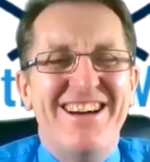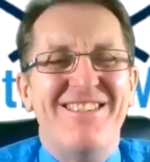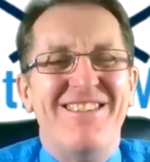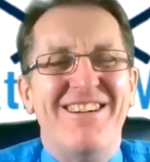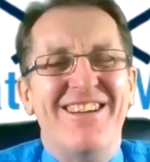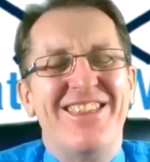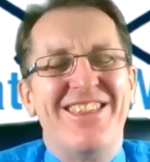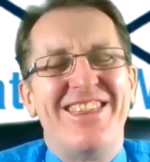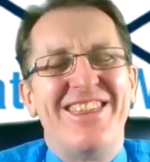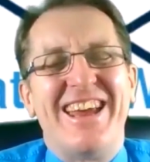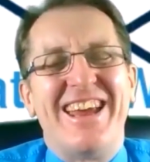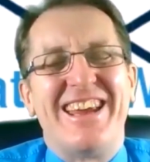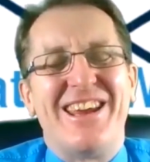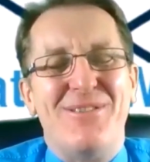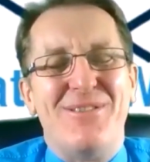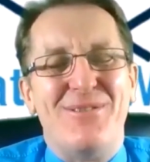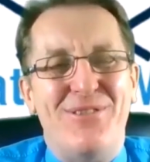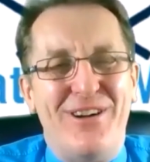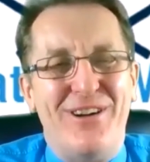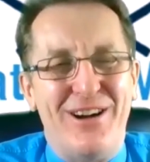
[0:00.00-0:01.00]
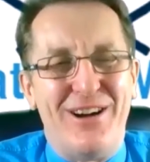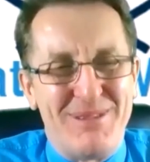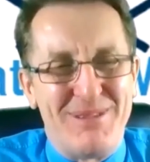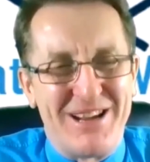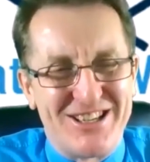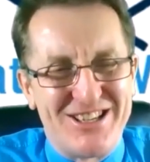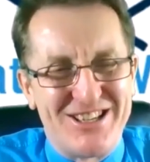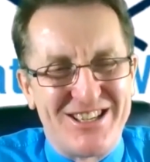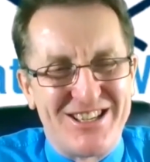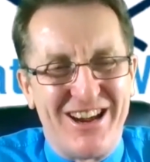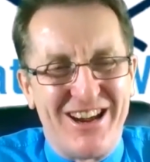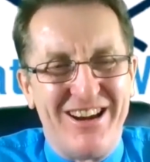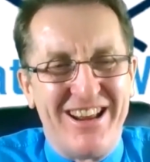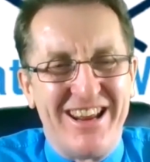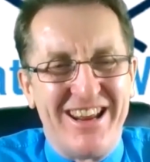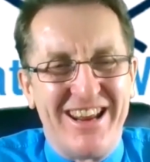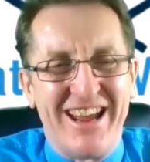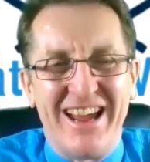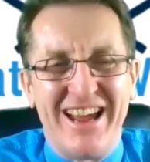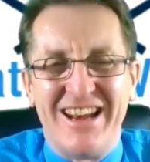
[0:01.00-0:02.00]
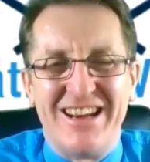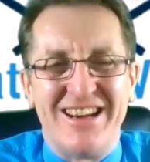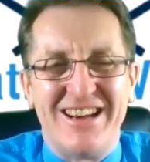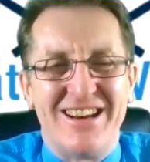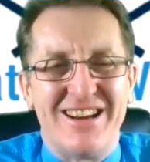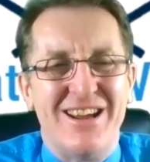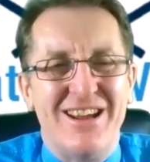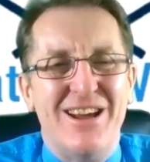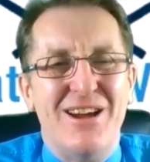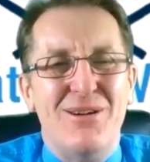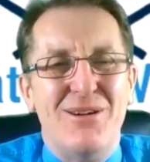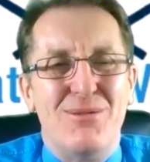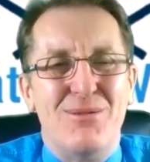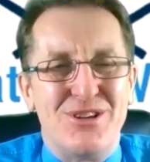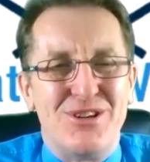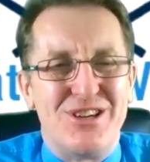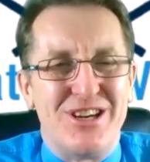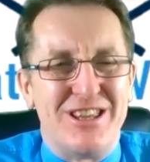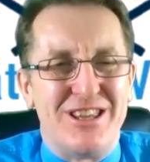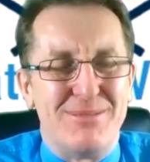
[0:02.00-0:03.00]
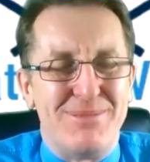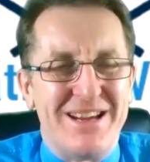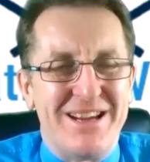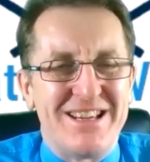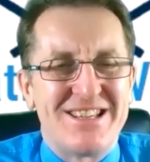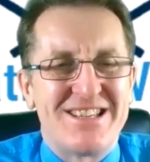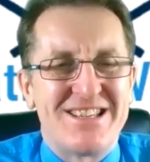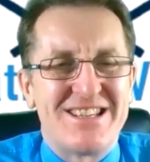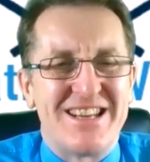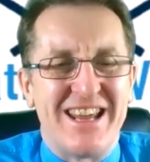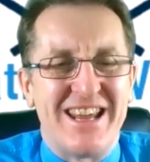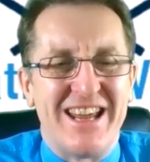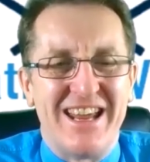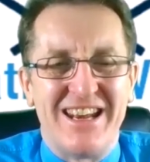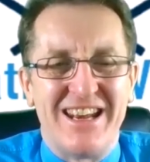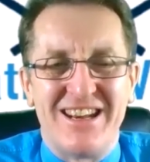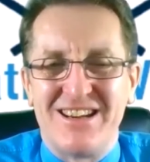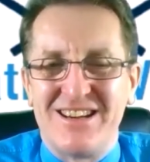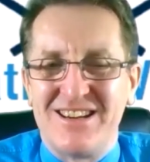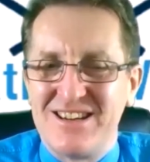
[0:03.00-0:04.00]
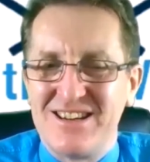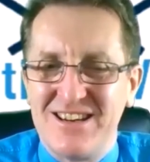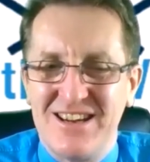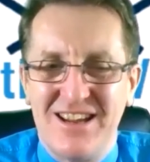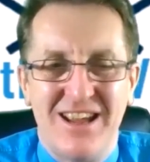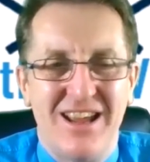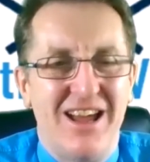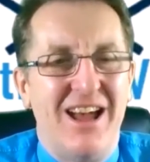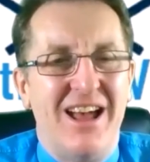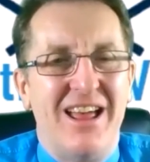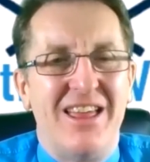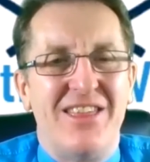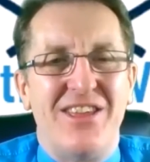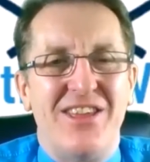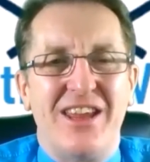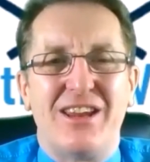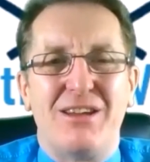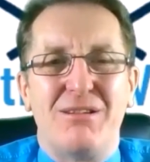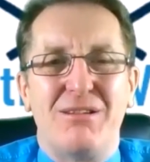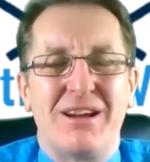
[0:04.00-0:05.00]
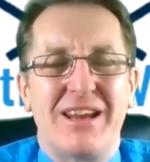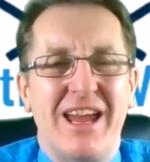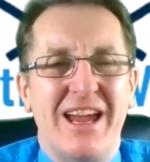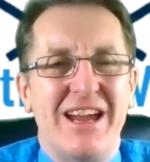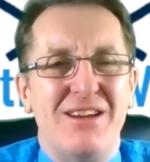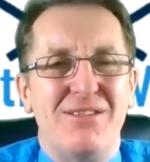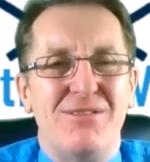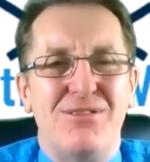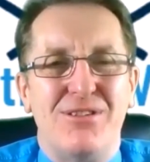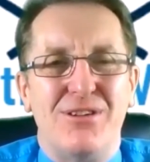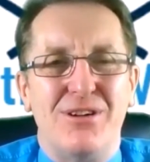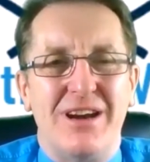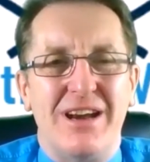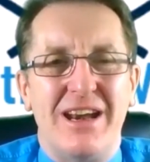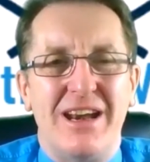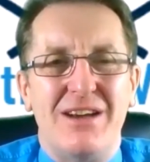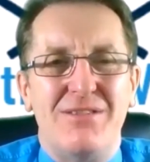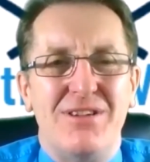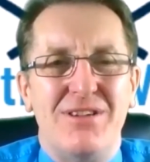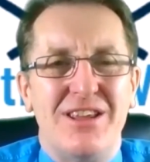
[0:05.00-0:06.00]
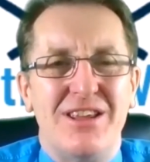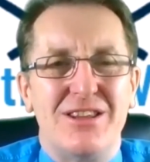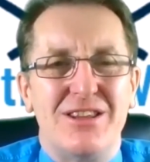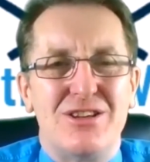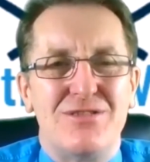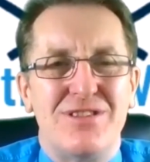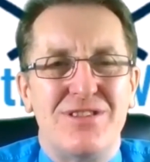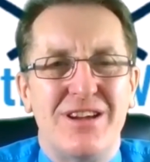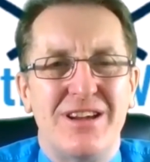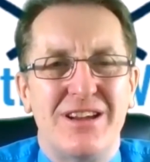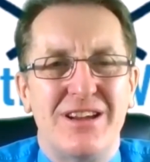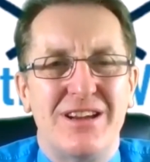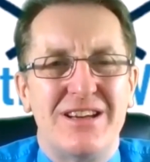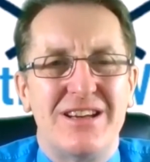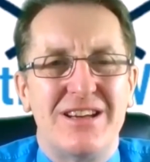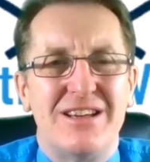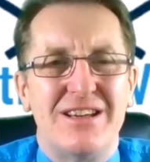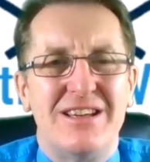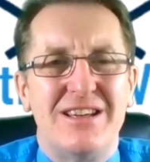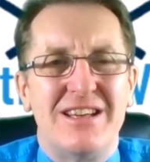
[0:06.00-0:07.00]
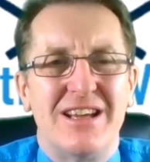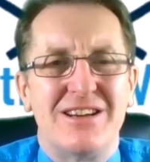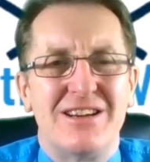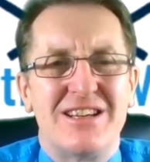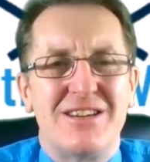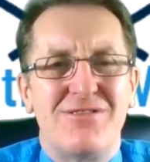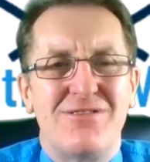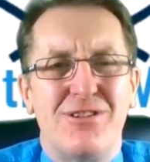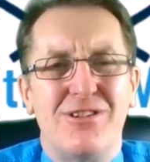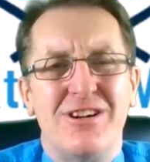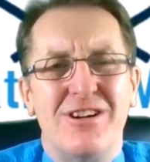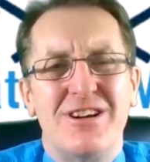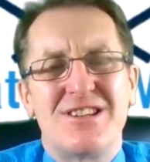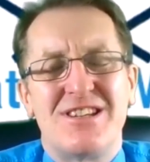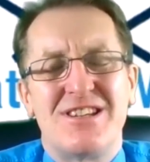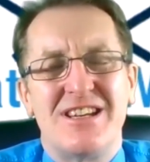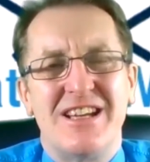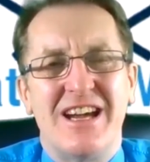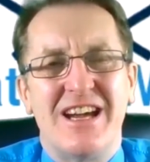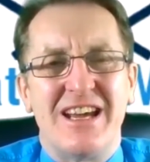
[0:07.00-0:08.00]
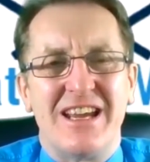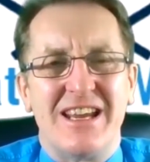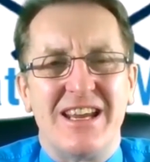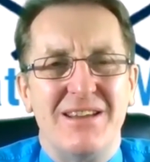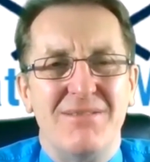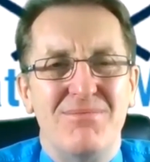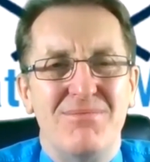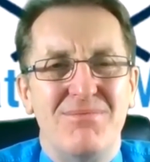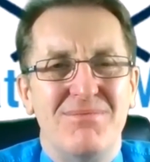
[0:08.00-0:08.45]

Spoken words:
Well, thank you very much, Tony, and wish you the best. And thank you again for everything that you've done for us today.